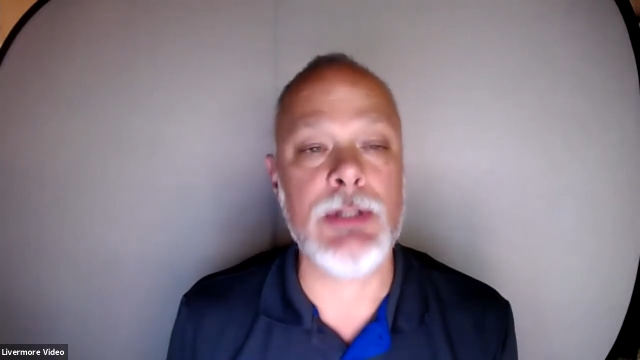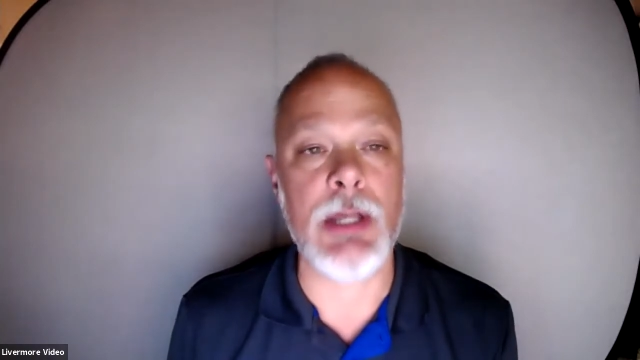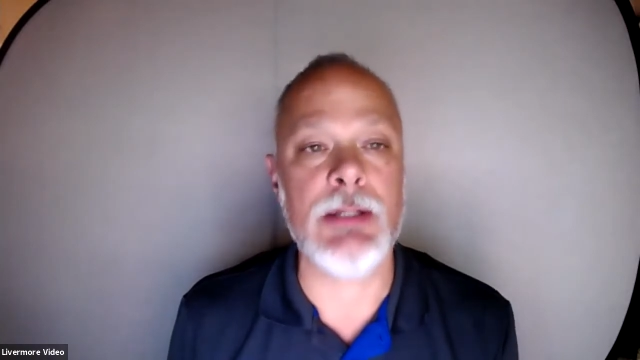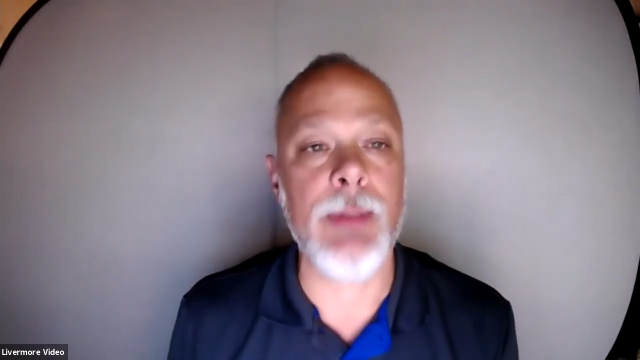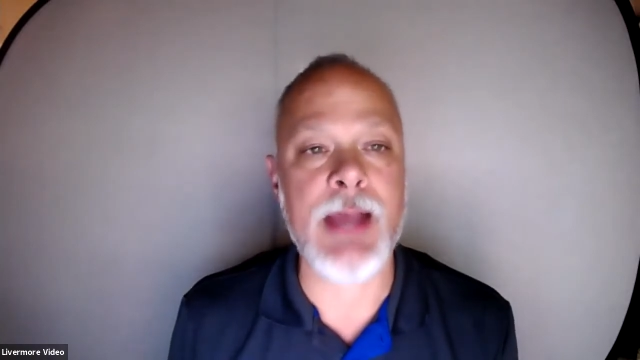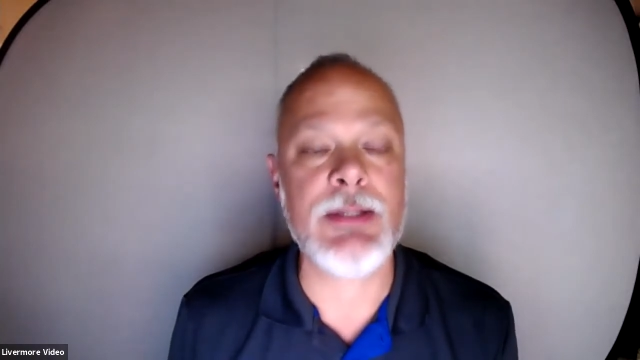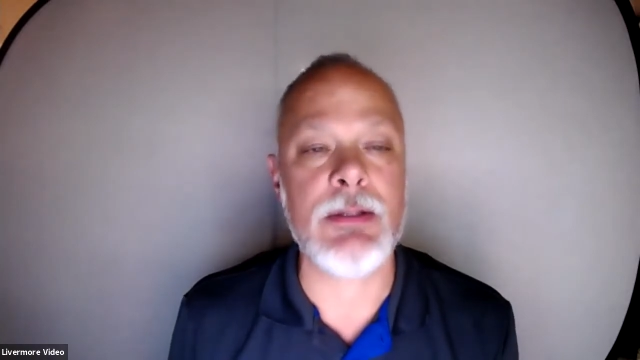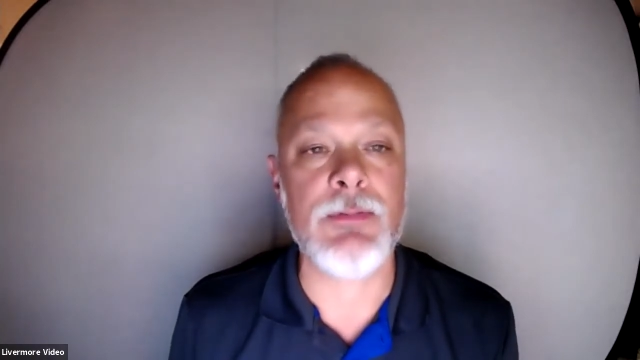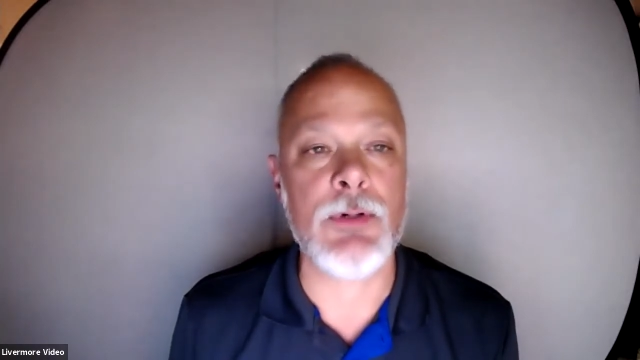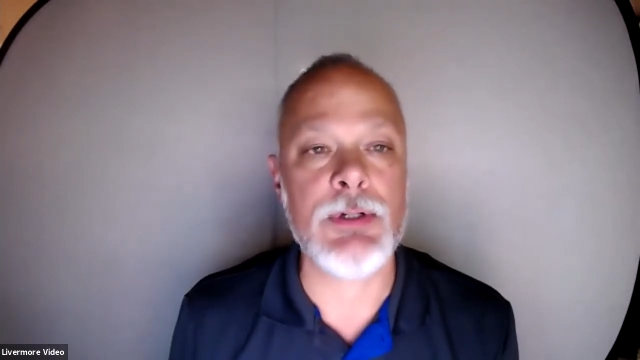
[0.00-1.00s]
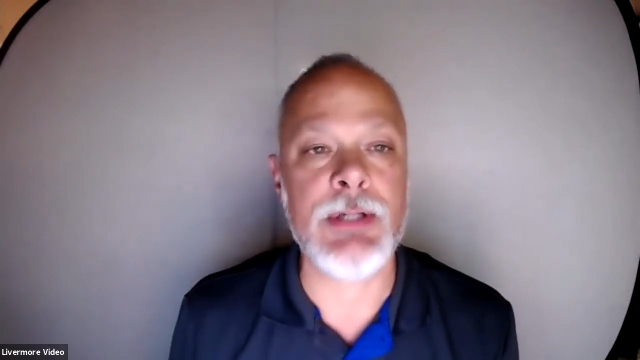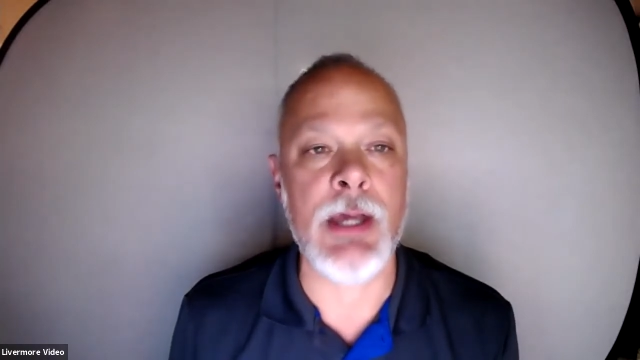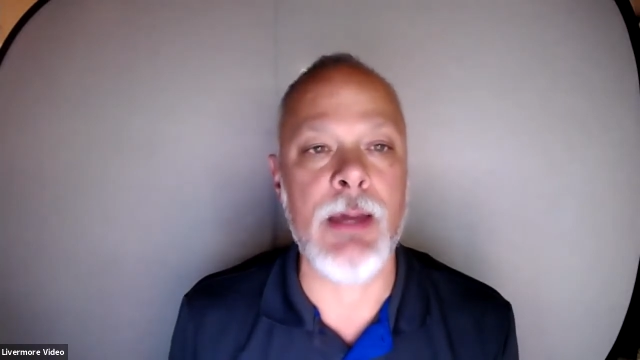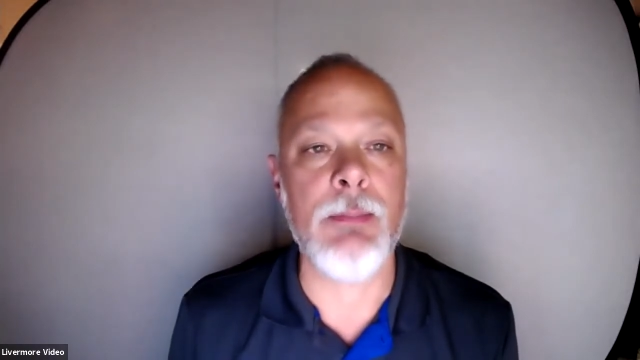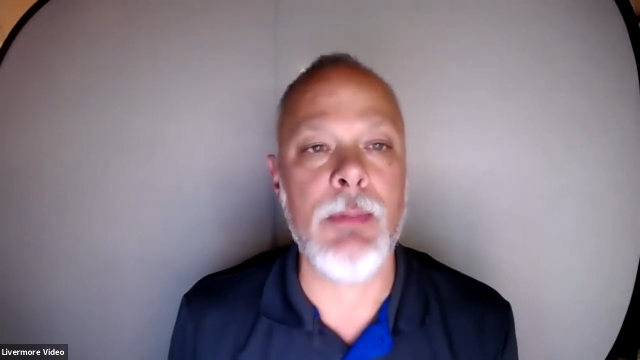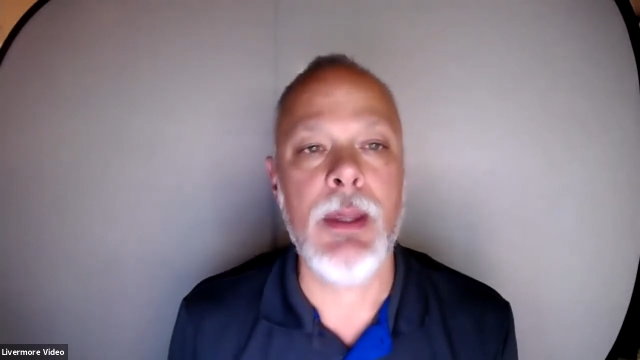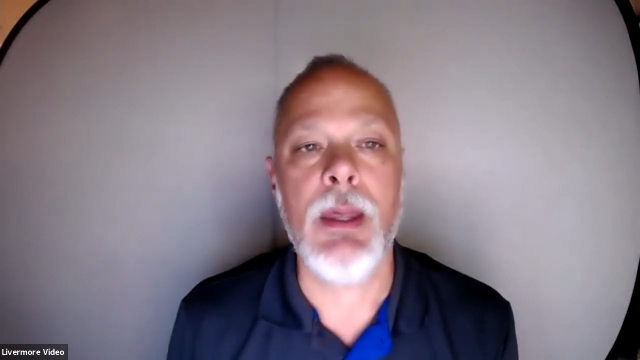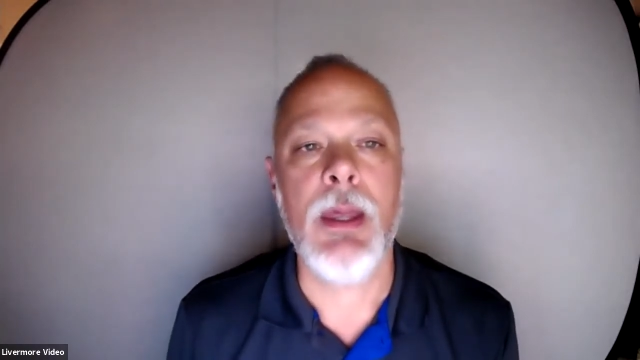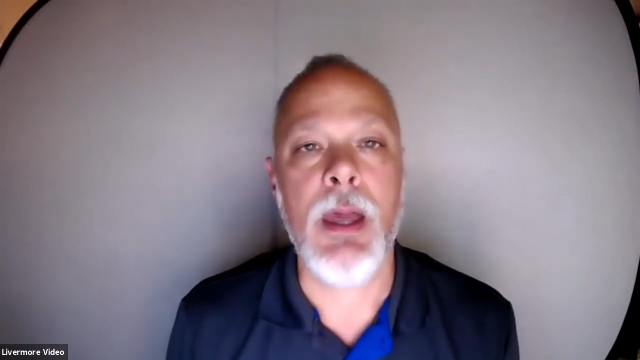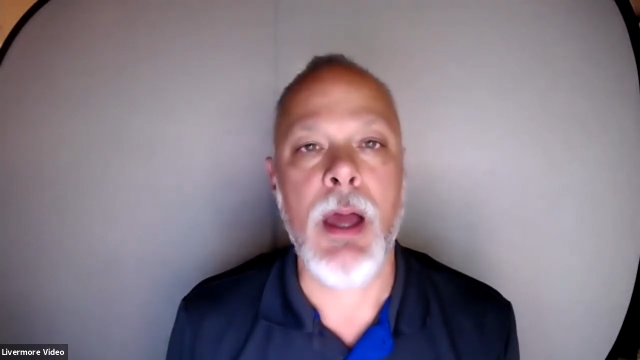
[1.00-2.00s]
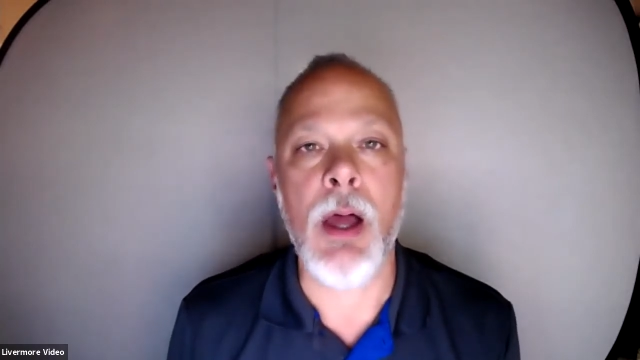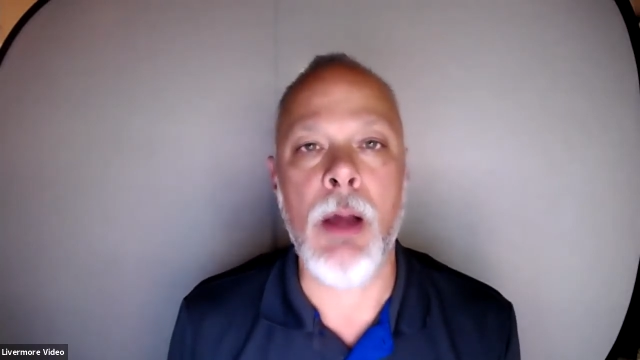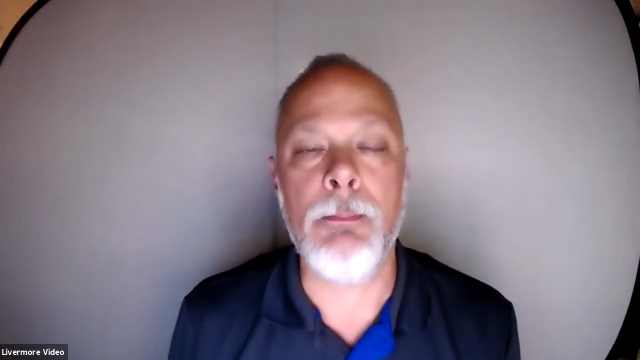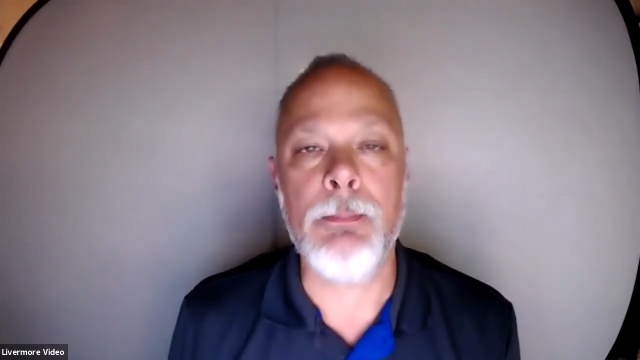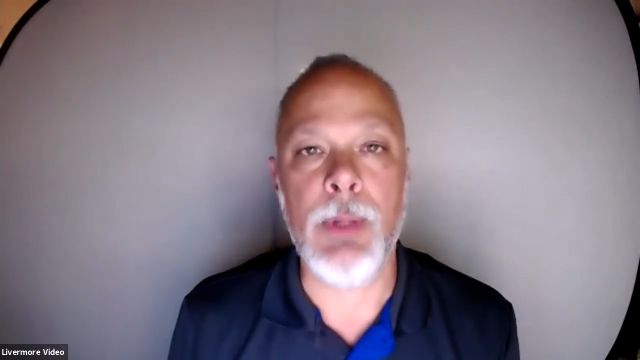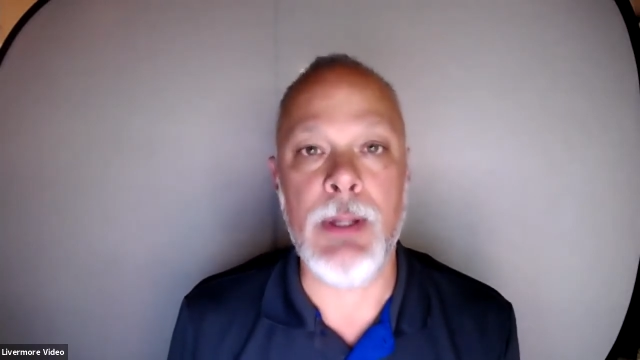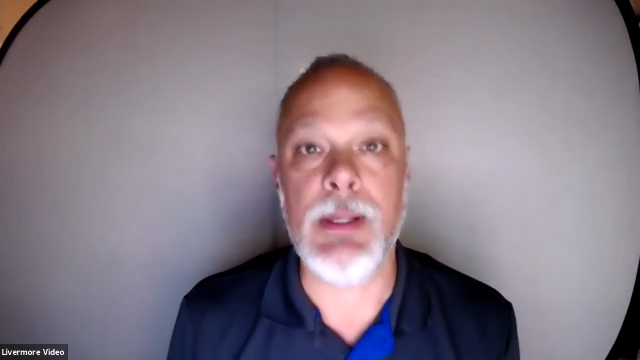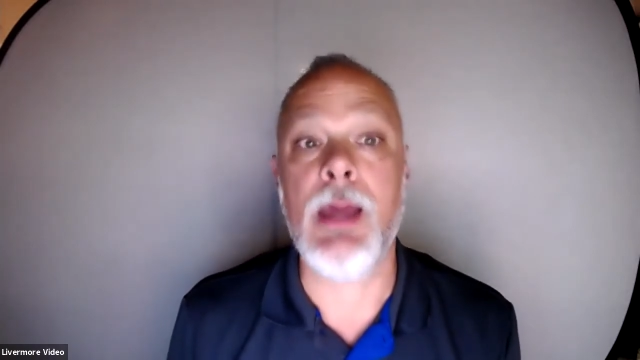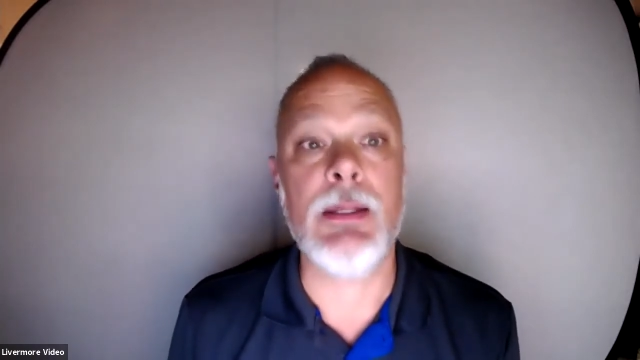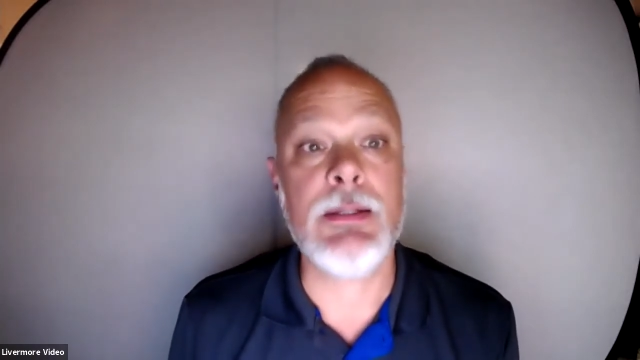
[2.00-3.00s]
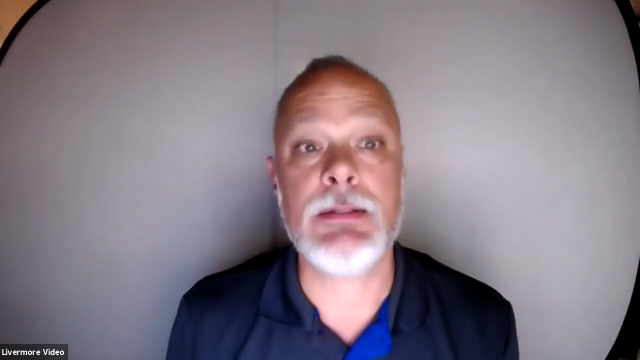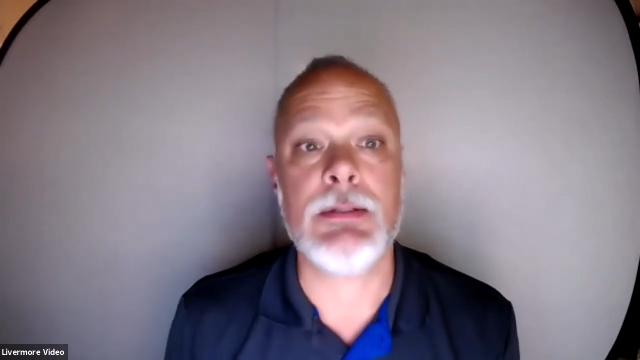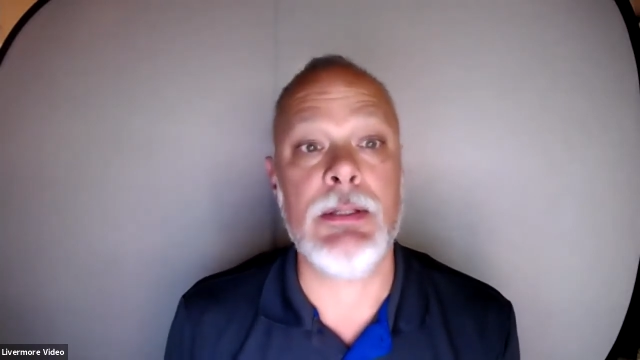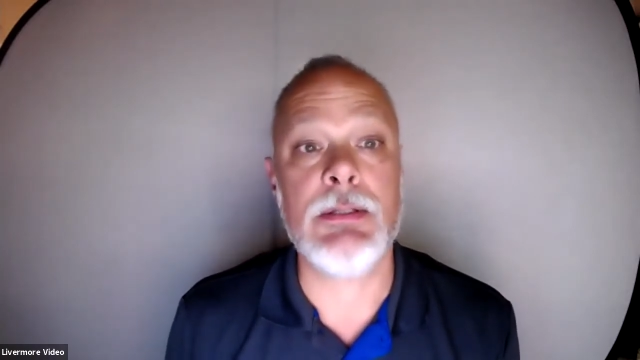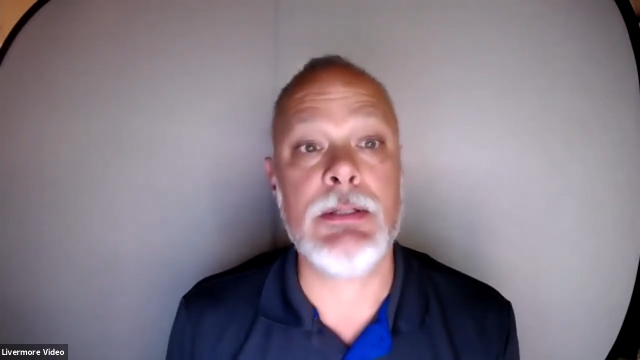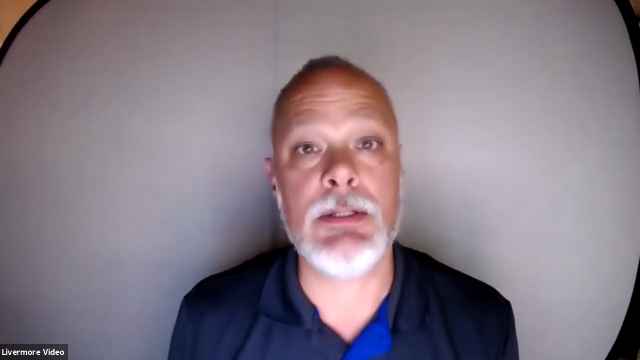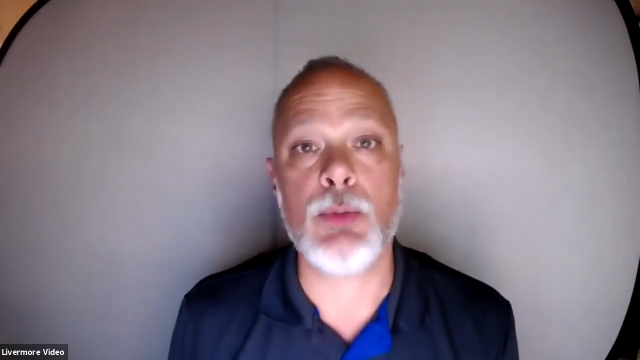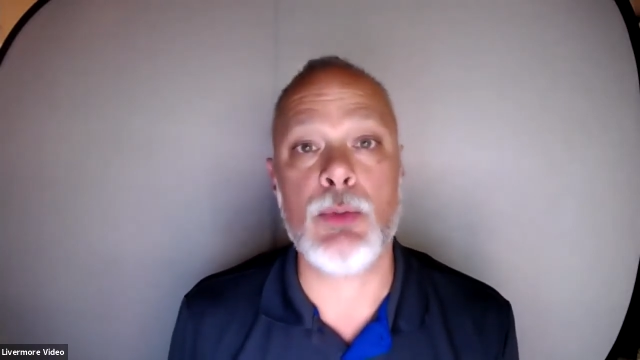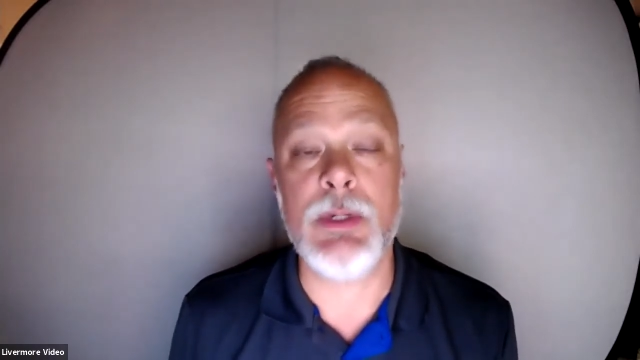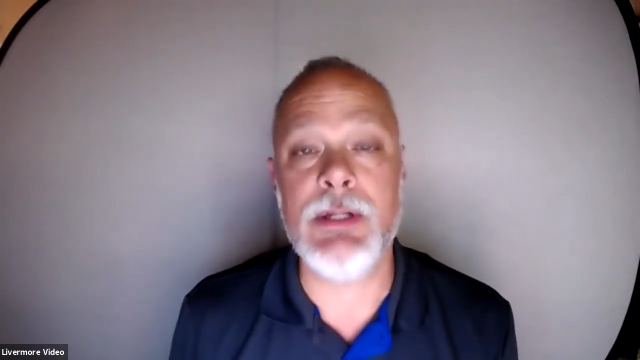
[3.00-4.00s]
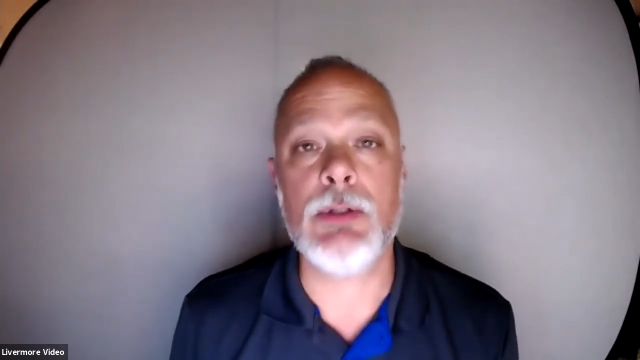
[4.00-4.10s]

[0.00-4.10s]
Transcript: I did pass it the first time, um, but yeah, it's it's it's a real